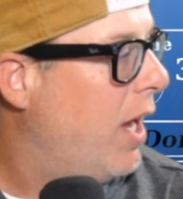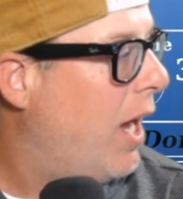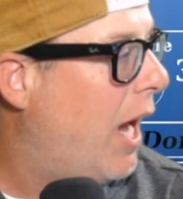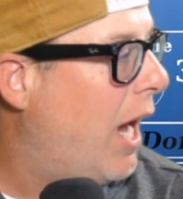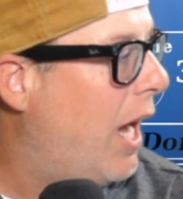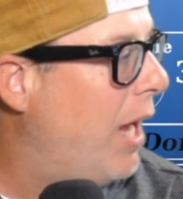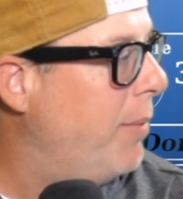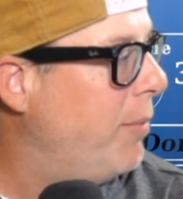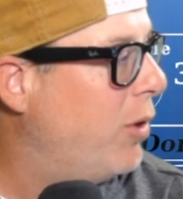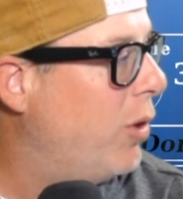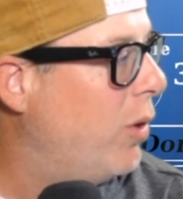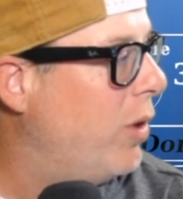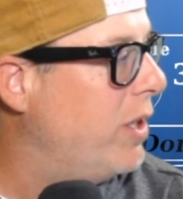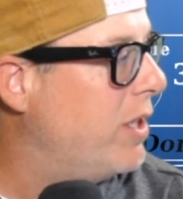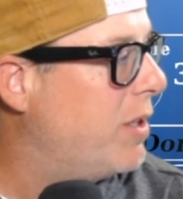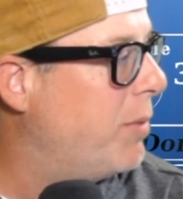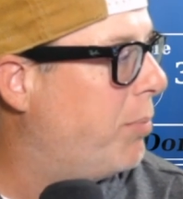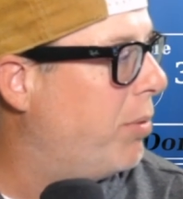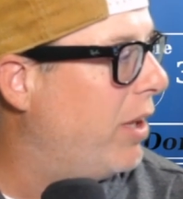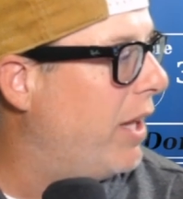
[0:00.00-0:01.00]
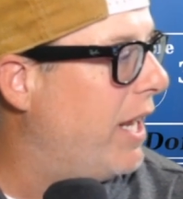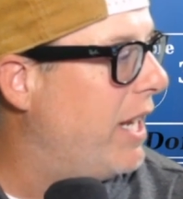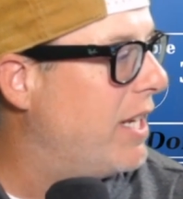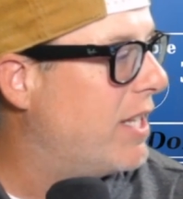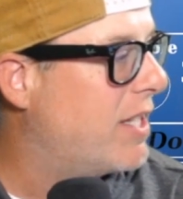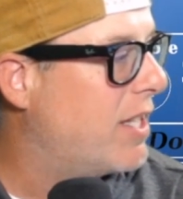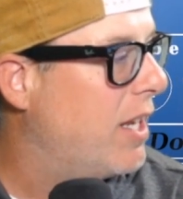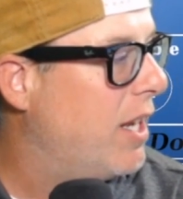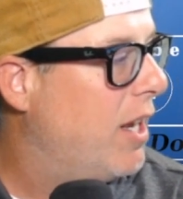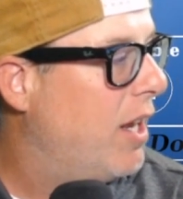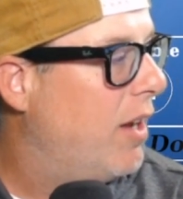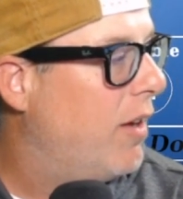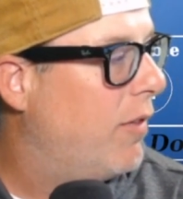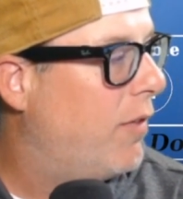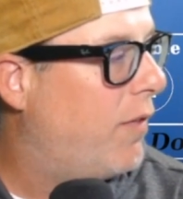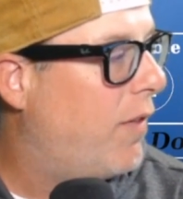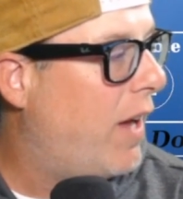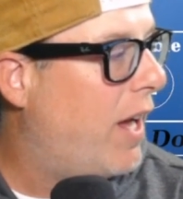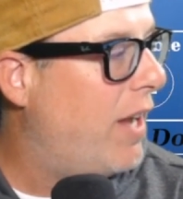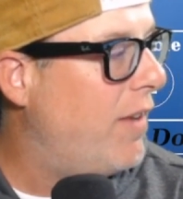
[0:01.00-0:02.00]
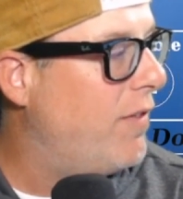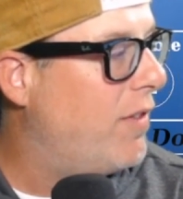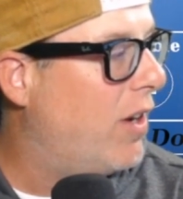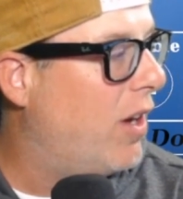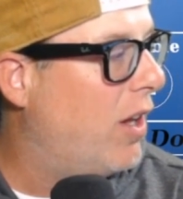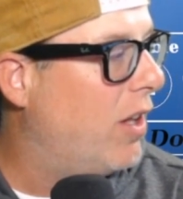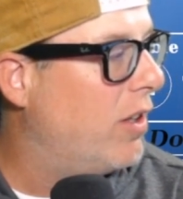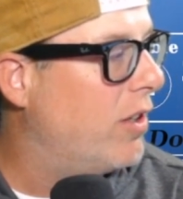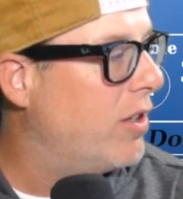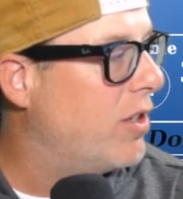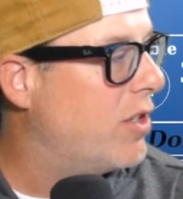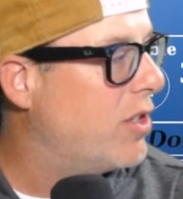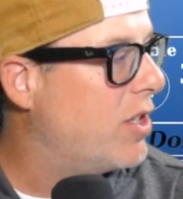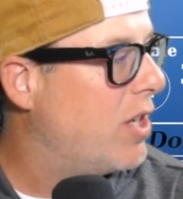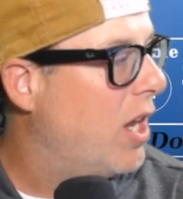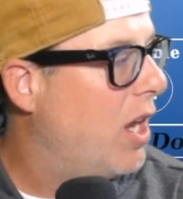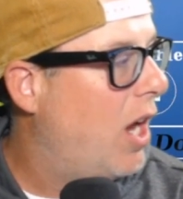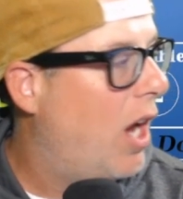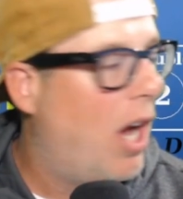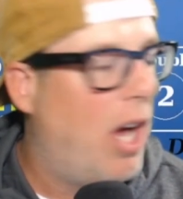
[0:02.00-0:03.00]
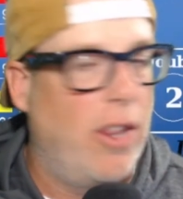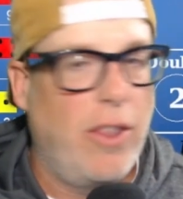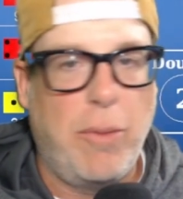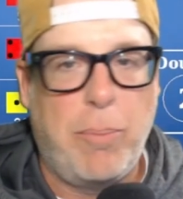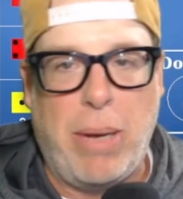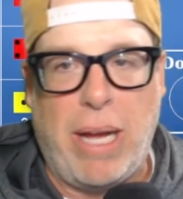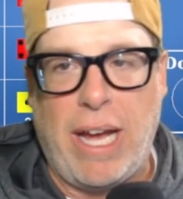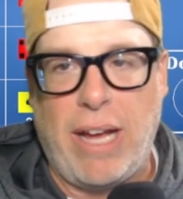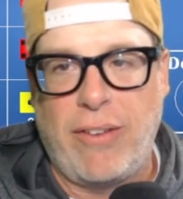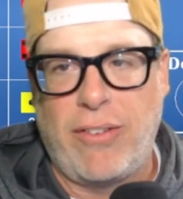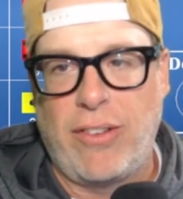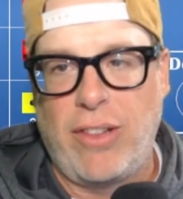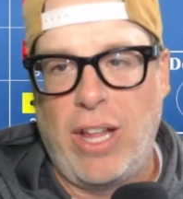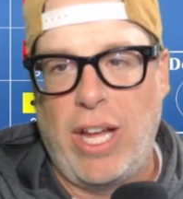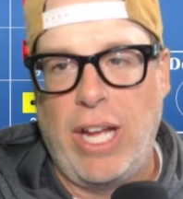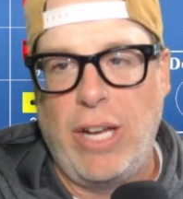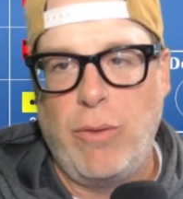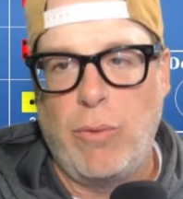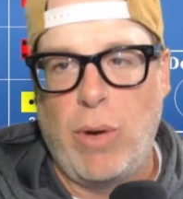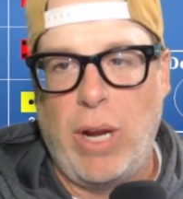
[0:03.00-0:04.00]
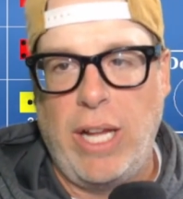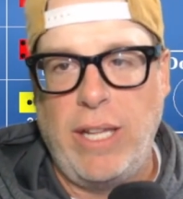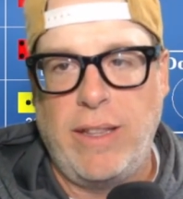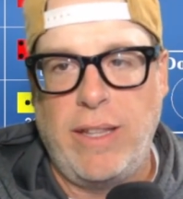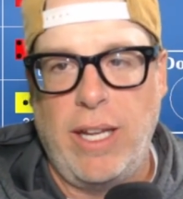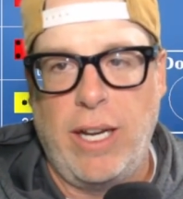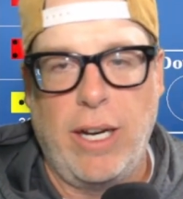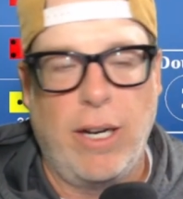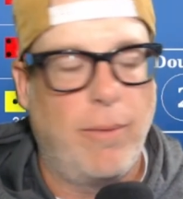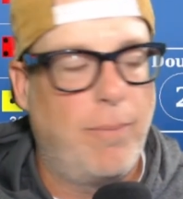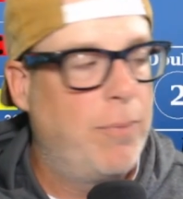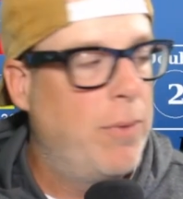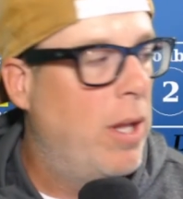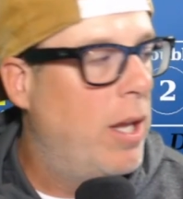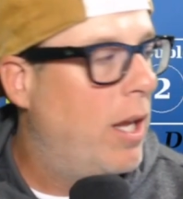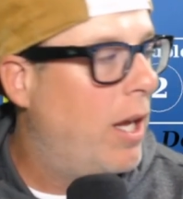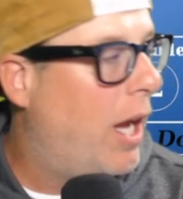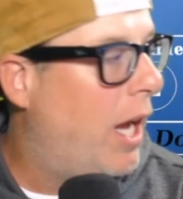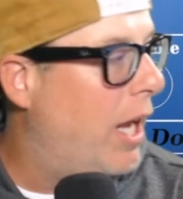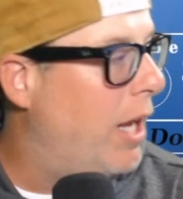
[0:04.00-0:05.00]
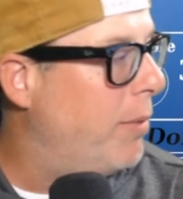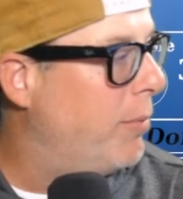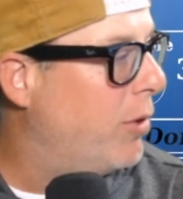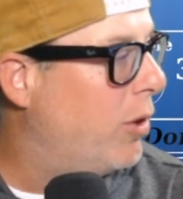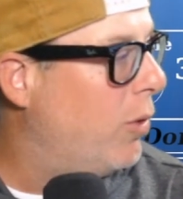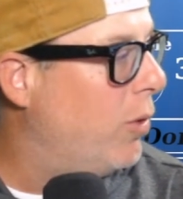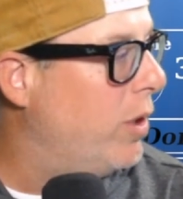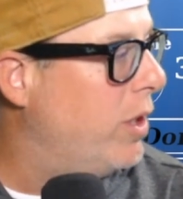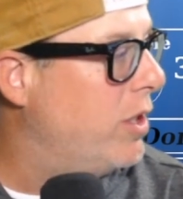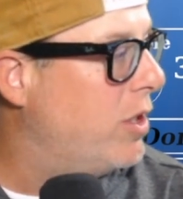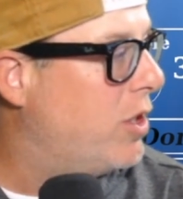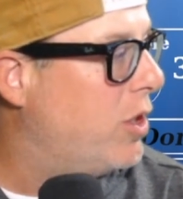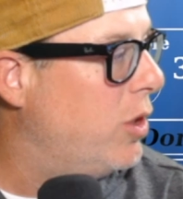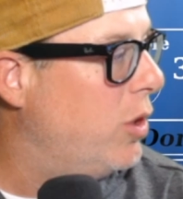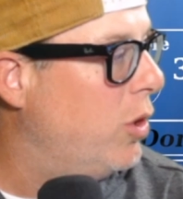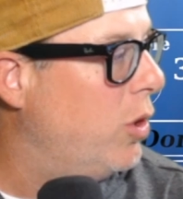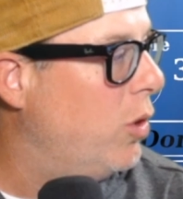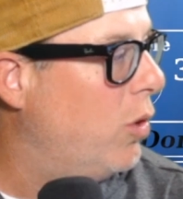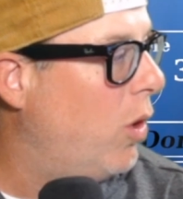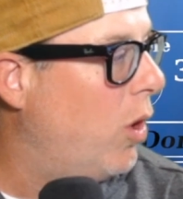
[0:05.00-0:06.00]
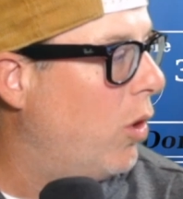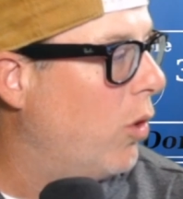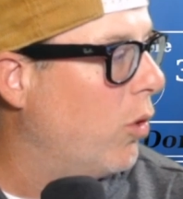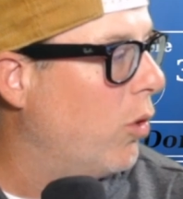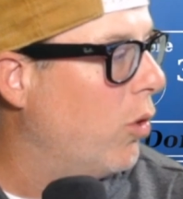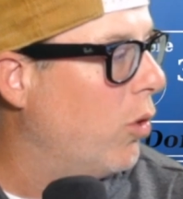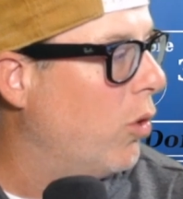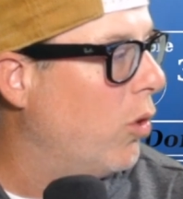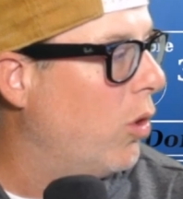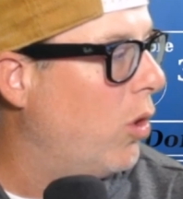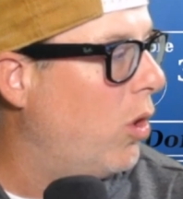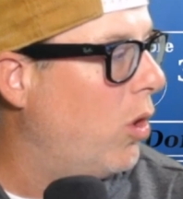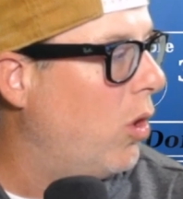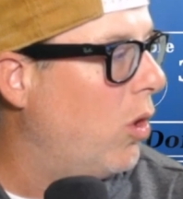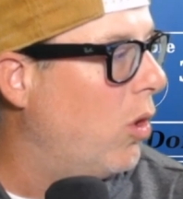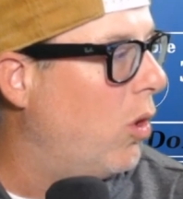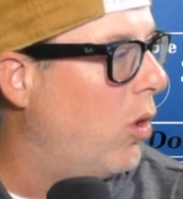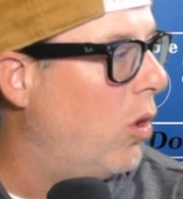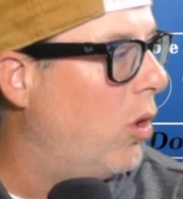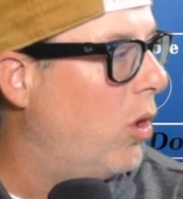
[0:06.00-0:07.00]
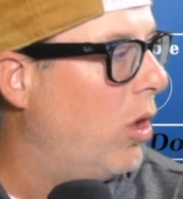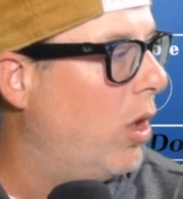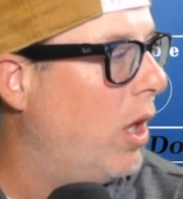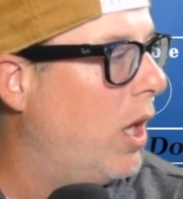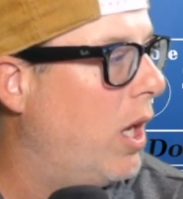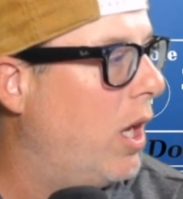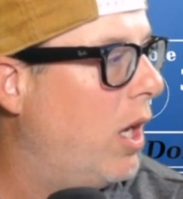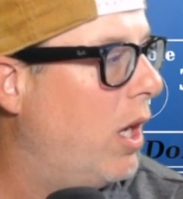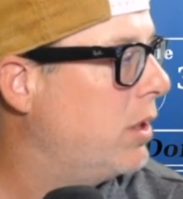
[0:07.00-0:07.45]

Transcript: I'm going to place $5 on the pass line right there. I am going to roll